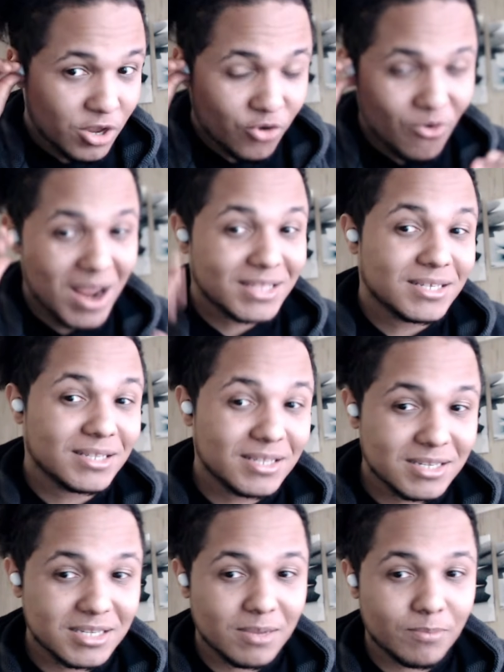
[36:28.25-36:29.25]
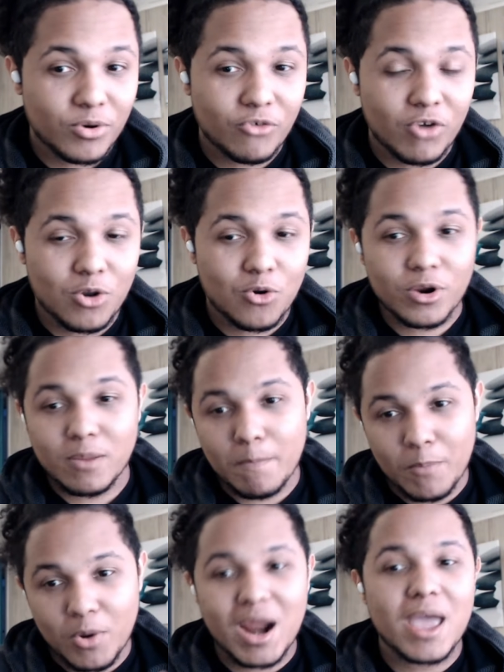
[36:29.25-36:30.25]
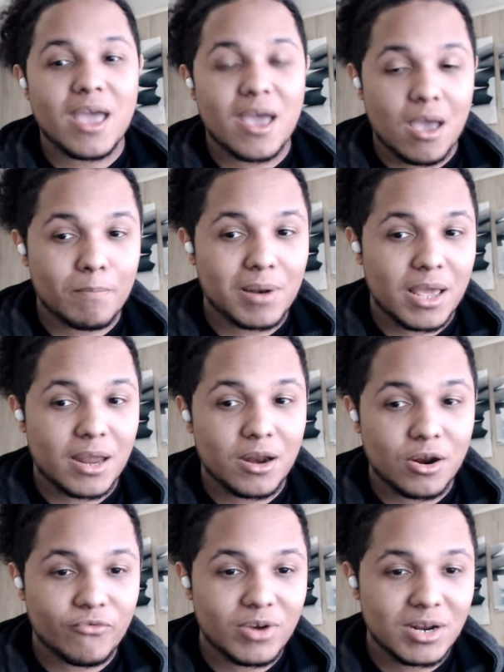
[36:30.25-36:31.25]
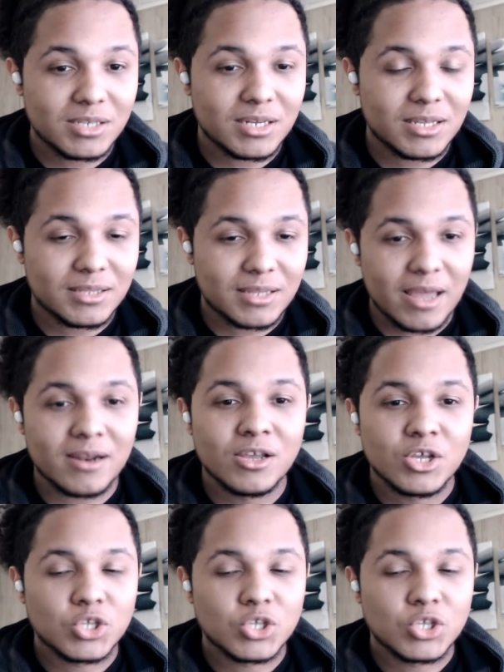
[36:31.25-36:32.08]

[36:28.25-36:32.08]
Granted, this is a pre-recording, but I am planning on releasing it then.